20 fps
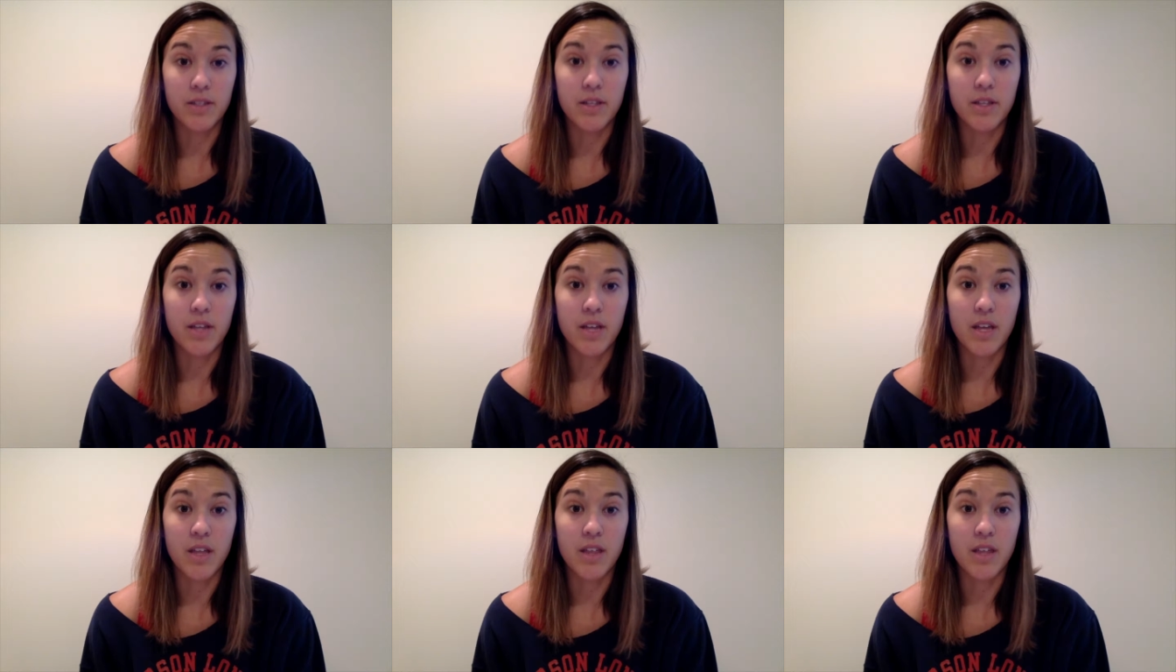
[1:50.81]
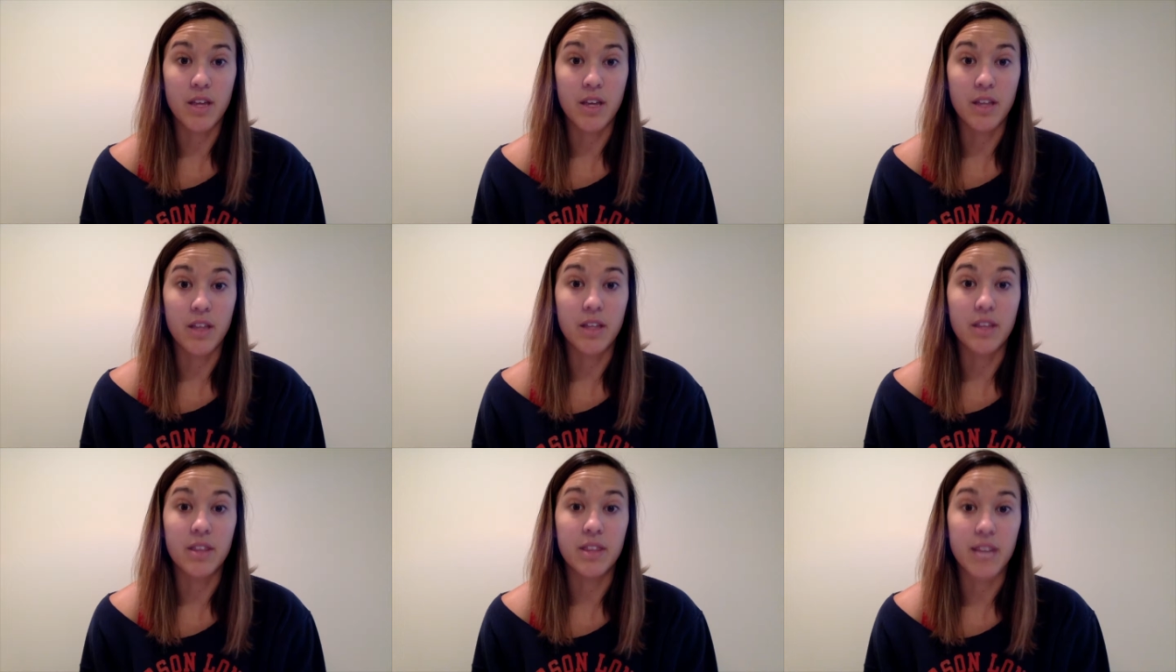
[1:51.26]
they think
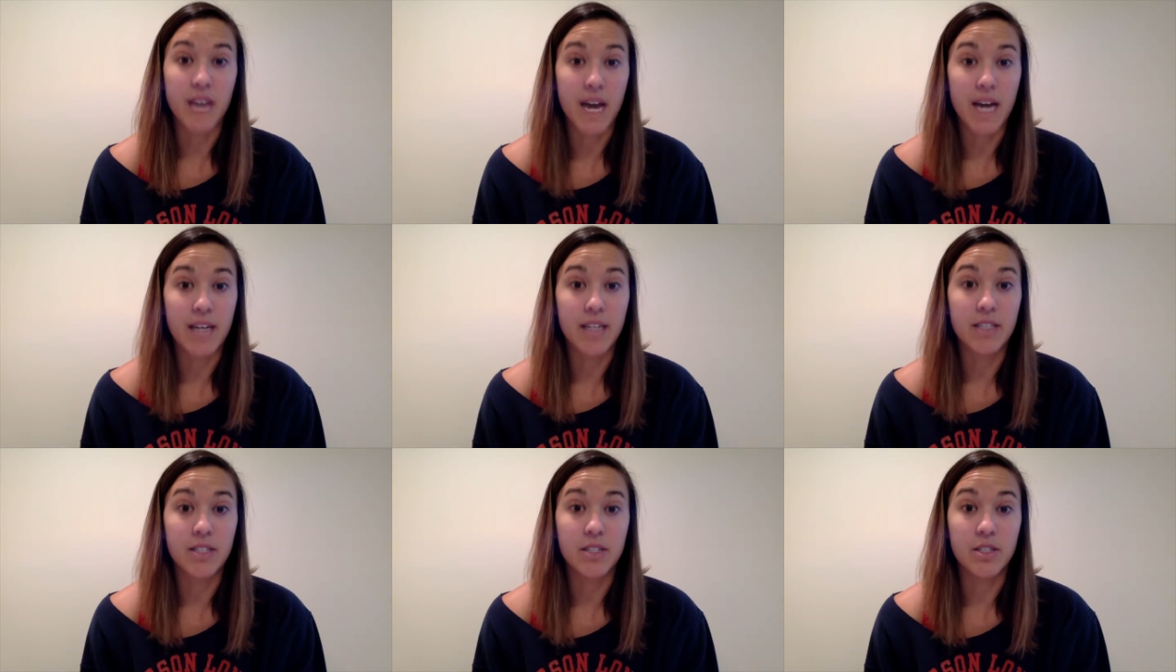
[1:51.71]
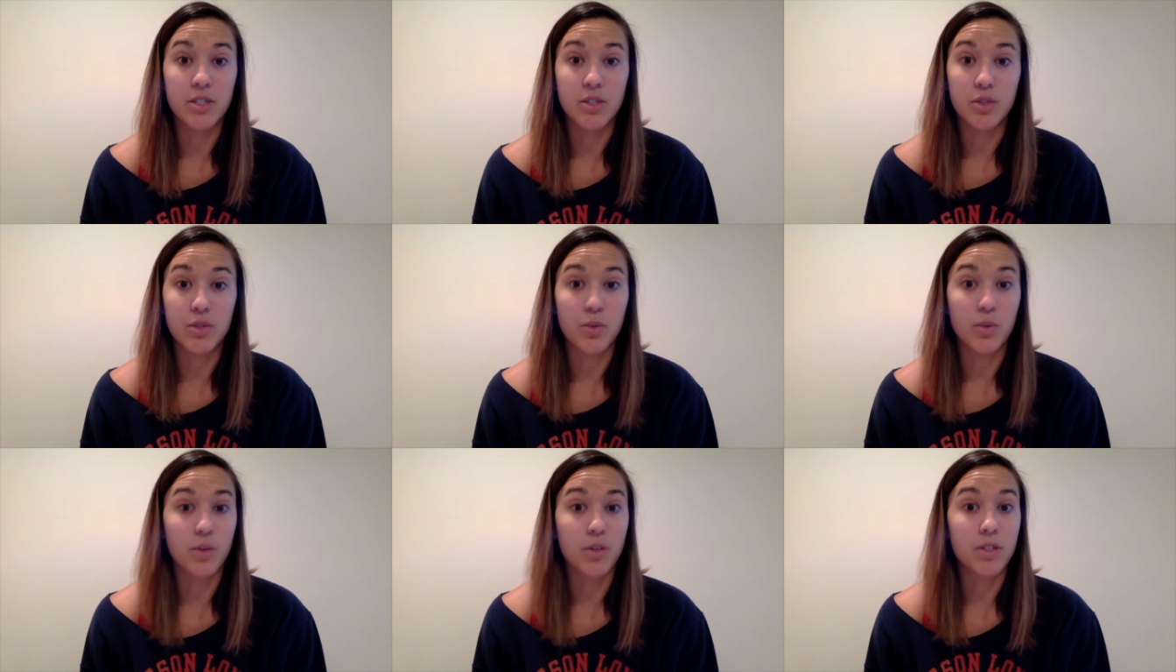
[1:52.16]
that that is the
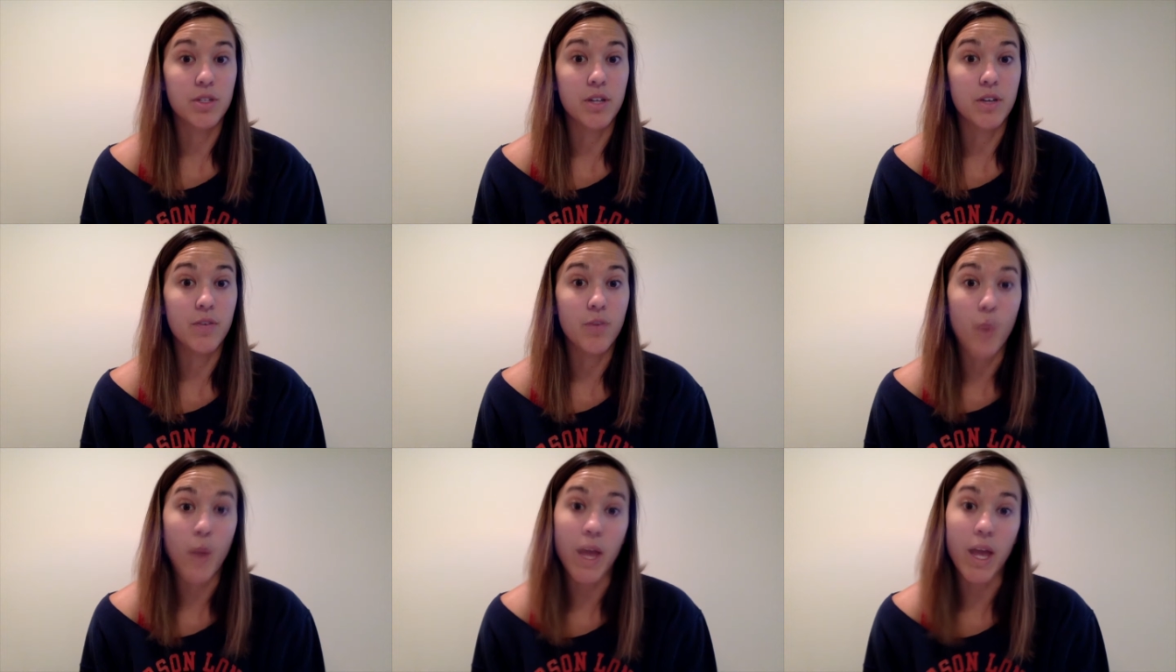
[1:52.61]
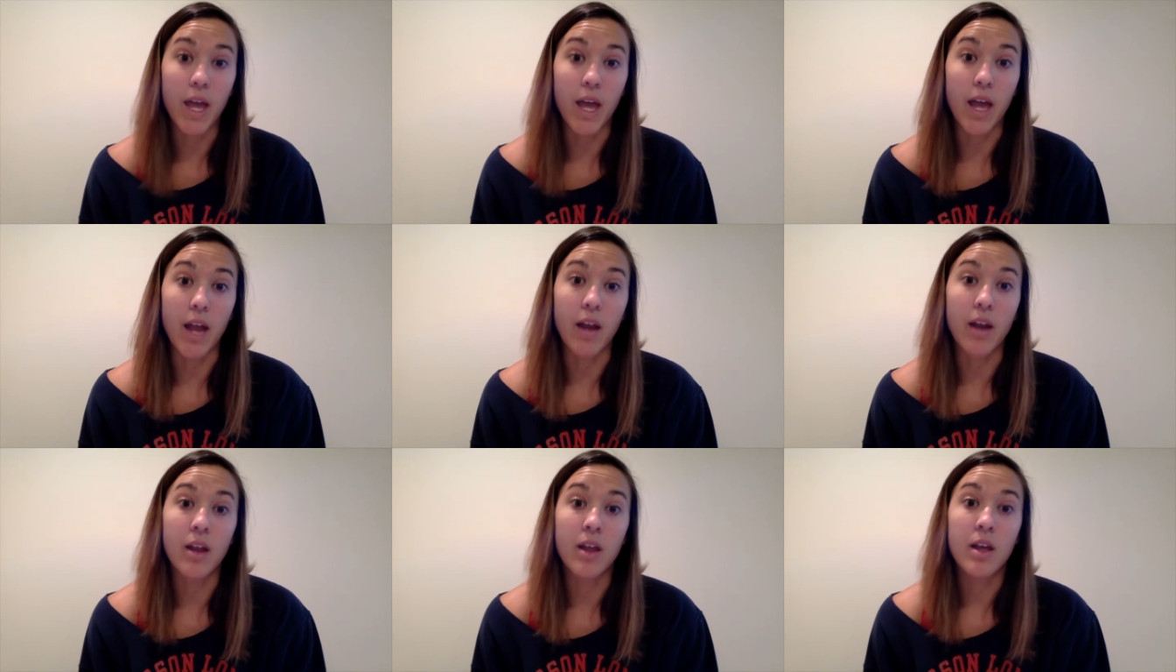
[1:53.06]
source of weight
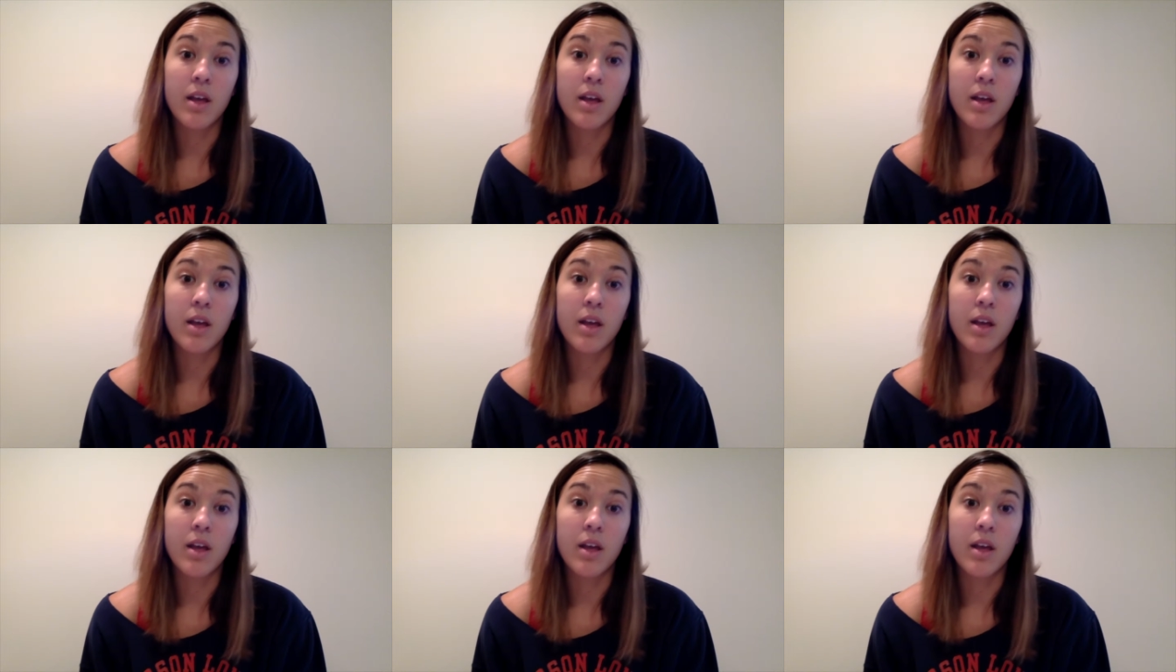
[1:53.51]
gain.